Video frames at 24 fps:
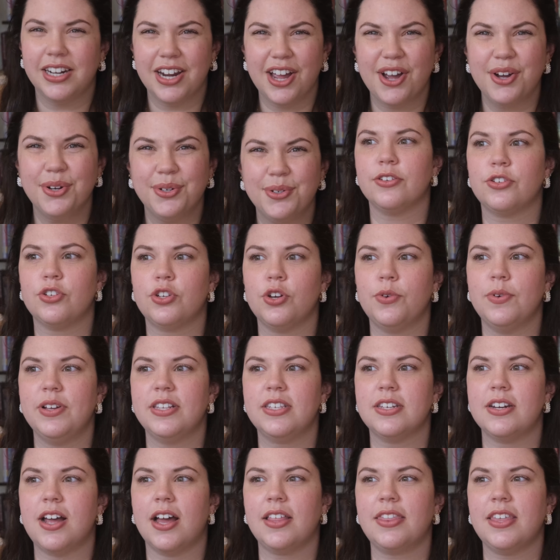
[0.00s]
know? So
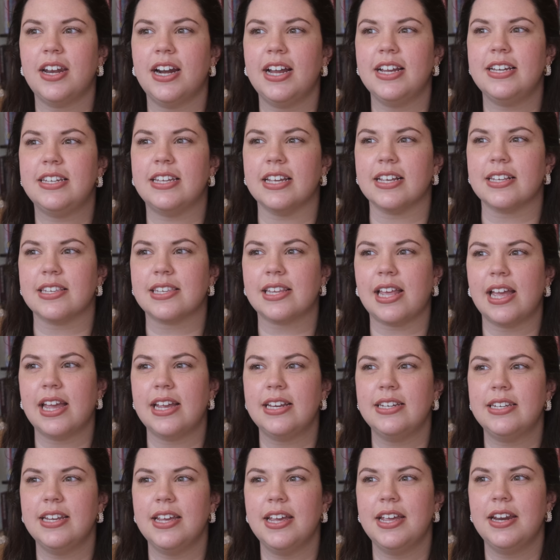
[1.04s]
it's not that I
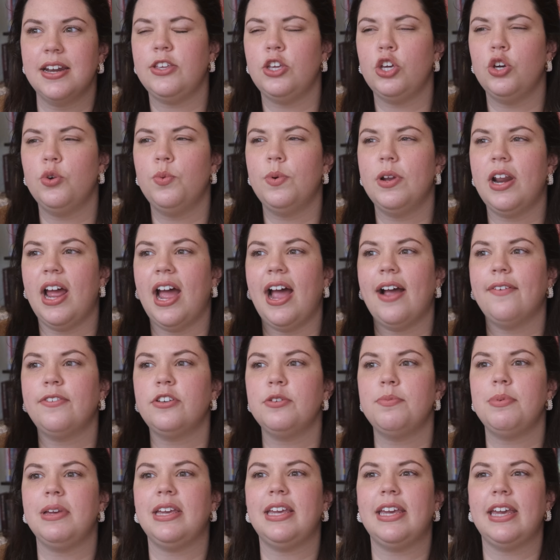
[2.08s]
disliked it. You would have
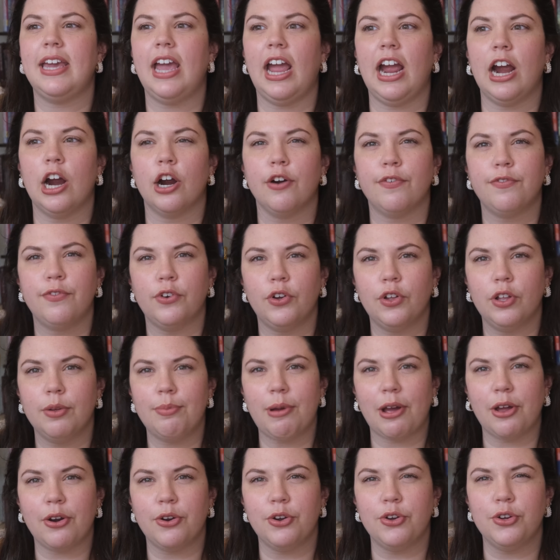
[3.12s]
to be careful
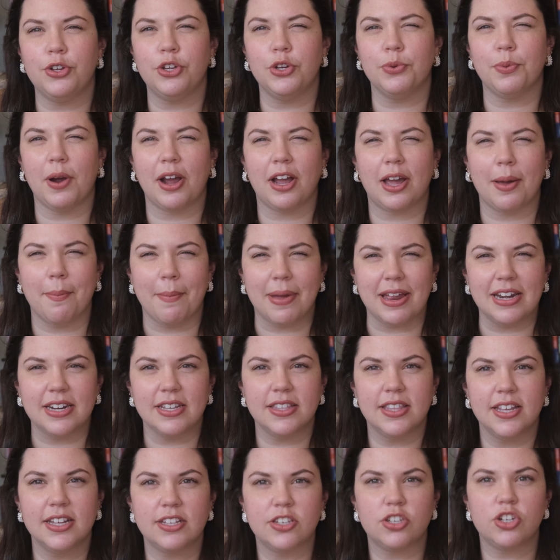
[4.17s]
about who you
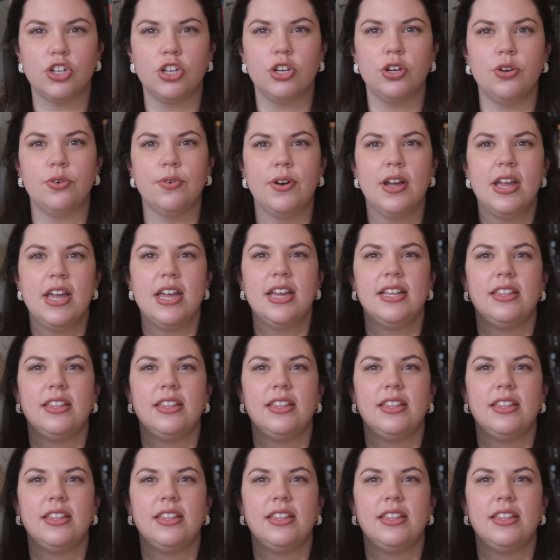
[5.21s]
recommended this to.